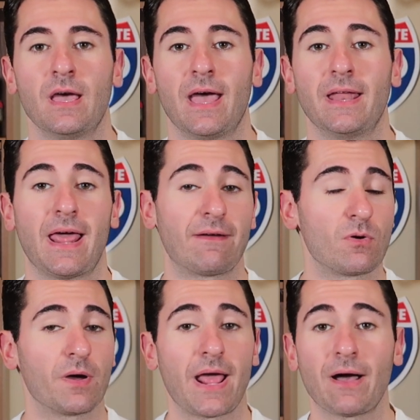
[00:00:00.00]
And
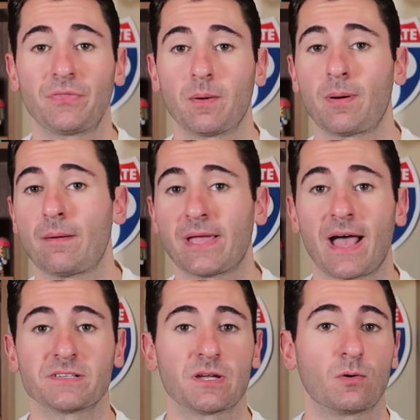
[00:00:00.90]
everyone out there probably
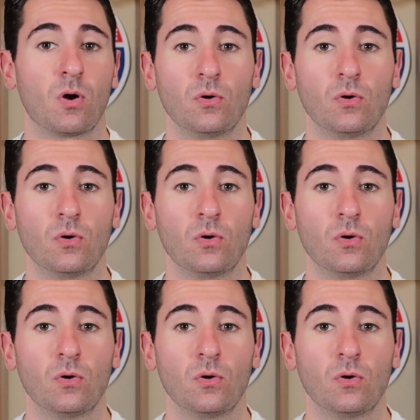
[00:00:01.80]
has their